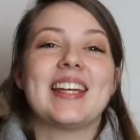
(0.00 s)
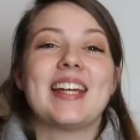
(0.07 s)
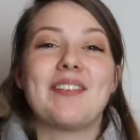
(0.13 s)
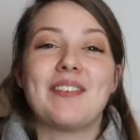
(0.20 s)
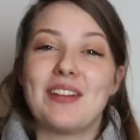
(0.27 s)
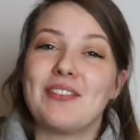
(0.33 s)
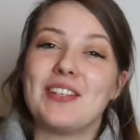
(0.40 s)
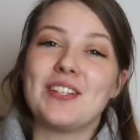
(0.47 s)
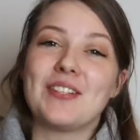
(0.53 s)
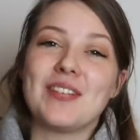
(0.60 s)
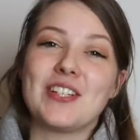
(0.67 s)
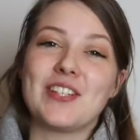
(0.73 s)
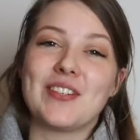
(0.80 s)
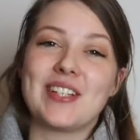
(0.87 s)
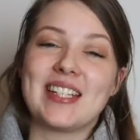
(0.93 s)
Now, if you do
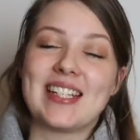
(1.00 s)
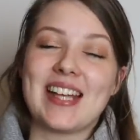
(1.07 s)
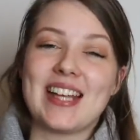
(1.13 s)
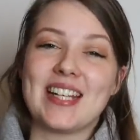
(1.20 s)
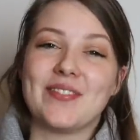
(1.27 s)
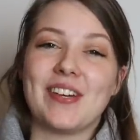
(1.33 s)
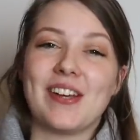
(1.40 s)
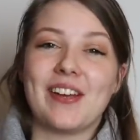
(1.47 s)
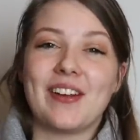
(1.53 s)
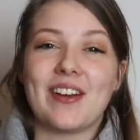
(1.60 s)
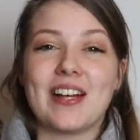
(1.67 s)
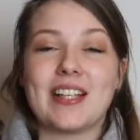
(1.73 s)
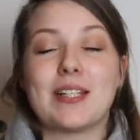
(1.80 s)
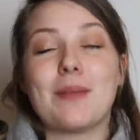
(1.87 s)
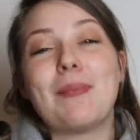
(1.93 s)
enjoy today's video,
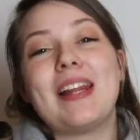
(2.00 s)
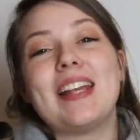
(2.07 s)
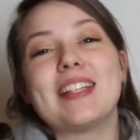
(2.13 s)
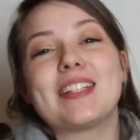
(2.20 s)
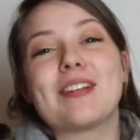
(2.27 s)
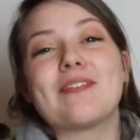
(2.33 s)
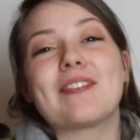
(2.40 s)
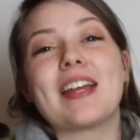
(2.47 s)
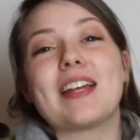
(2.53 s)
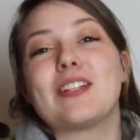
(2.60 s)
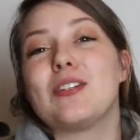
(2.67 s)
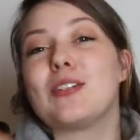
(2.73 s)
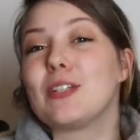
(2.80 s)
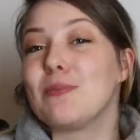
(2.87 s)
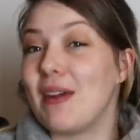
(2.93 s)
guys, please don't forget
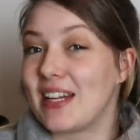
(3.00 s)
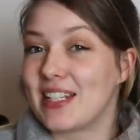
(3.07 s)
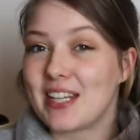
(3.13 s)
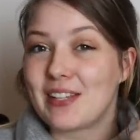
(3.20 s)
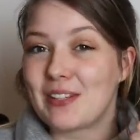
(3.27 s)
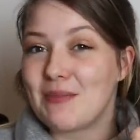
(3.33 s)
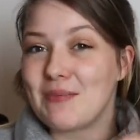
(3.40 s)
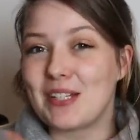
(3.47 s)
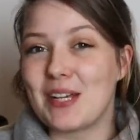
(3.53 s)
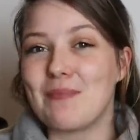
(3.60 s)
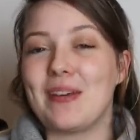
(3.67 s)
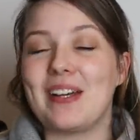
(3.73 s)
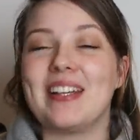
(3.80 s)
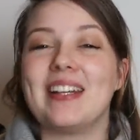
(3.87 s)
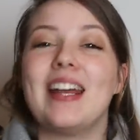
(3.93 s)
to smash that thumbs
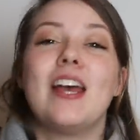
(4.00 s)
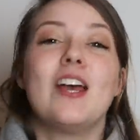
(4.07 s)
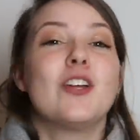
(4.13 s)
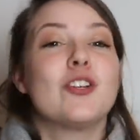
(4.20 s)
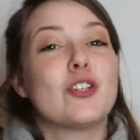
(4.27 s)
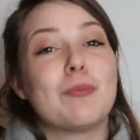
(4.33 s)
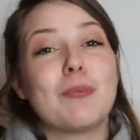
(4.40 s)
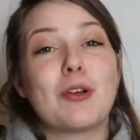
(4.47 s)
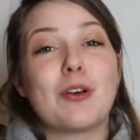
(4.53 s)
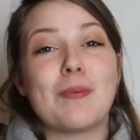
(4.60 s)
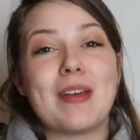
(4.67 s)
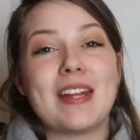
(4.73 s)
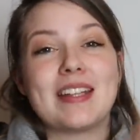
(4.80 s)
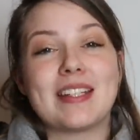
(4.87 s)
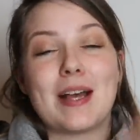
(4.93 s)
up button, drop a
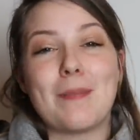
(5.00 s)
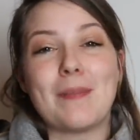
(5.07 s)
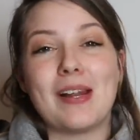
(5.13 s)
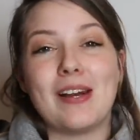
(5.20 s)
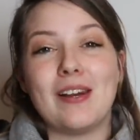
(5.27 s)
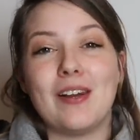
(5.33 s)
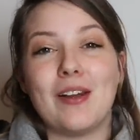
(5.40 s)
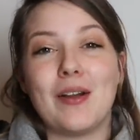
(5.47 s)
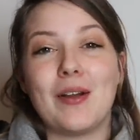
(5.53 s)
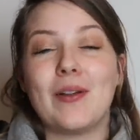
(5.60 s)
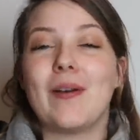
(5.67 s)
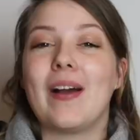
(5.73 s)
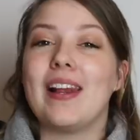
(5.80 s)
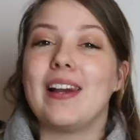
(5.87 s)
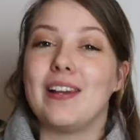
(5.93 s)
comment down
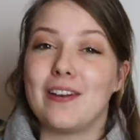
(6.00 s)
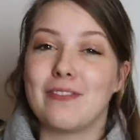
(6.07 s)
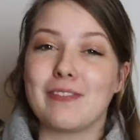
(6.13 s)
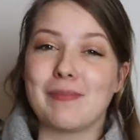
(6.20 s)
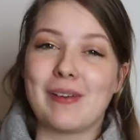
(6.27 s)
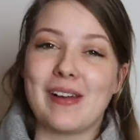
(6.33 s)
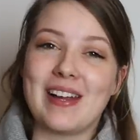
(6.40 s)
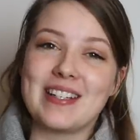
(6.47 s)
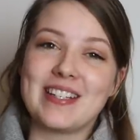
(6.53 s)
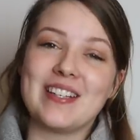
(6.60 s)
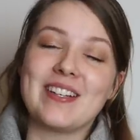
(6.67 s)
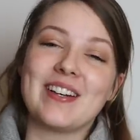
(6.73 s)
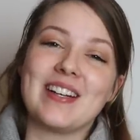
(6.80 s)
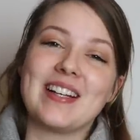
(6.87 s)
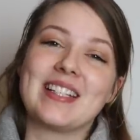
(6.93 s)
below. I love replying to
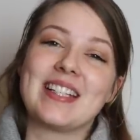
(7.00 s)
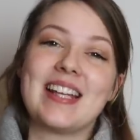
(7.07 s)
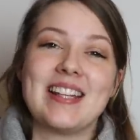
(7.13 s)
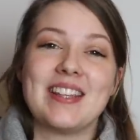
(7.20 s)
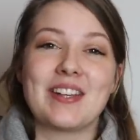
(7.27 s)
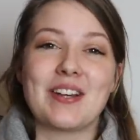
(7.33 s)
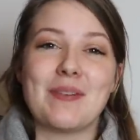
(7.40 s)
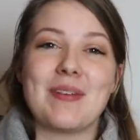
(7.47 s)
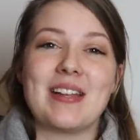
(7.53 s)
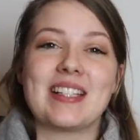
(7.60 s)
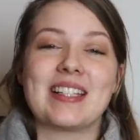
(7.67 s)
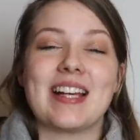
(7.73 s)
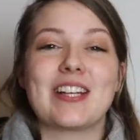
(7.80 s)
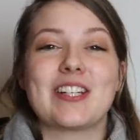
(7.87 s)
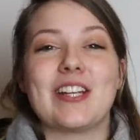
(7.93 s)
you guys in the
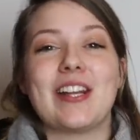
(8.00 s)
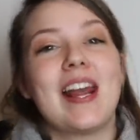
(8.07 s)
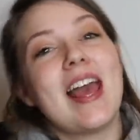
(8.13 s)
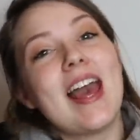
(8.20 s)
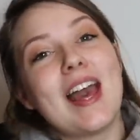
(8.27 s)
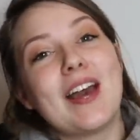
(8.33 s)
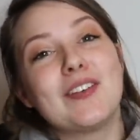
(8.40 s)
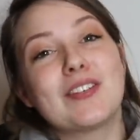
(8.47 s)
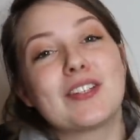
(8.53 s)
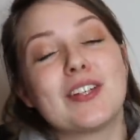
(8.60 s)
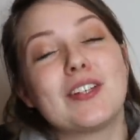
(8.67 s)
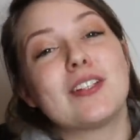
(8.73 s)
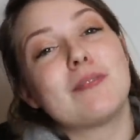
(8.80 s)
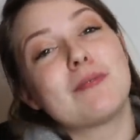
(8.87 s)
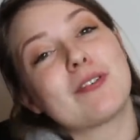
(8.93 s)
comment section, and
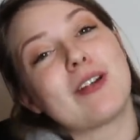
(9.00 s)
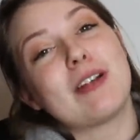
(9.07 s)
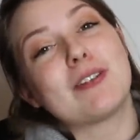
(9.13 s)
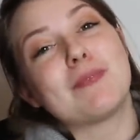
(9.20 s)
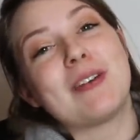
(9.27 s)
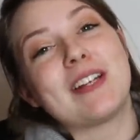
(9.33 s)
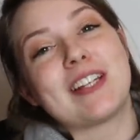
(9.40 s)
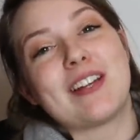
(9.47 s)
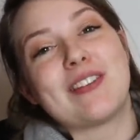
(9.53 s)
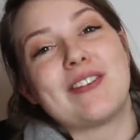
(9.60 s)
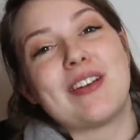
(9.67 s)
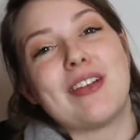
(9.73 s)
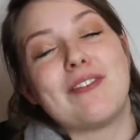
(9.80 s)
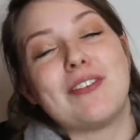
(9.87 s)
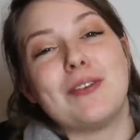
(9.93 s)
also subscribe to my
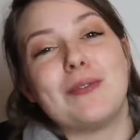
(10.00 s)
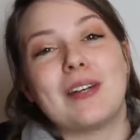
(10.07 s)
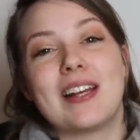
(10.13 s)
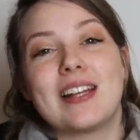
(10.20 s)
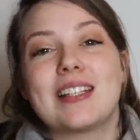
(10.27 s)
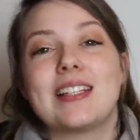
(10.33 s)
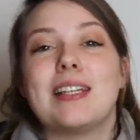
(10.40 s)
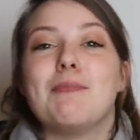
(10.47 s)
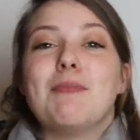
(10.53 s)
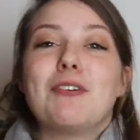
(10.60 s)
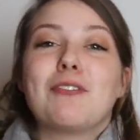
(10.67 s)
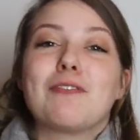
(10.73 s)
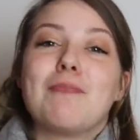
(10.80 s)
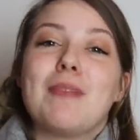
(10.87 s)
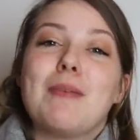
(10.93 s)
channel if you would like to see
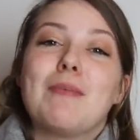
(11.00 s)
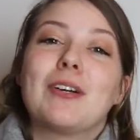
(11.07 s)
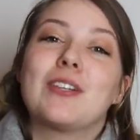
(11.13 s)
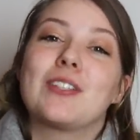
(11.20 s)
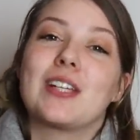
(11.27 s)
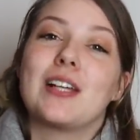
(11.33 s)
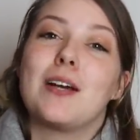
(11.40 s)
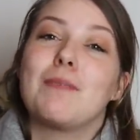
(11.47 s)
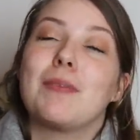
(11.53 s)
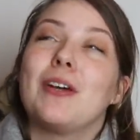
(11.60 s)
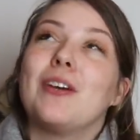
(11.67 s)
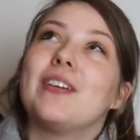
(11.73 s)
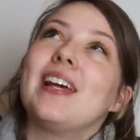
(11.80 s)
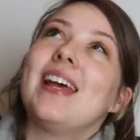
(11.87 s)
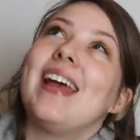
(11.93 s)
more from me, because I
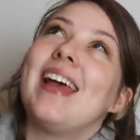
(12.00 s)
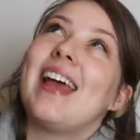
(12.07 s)
upload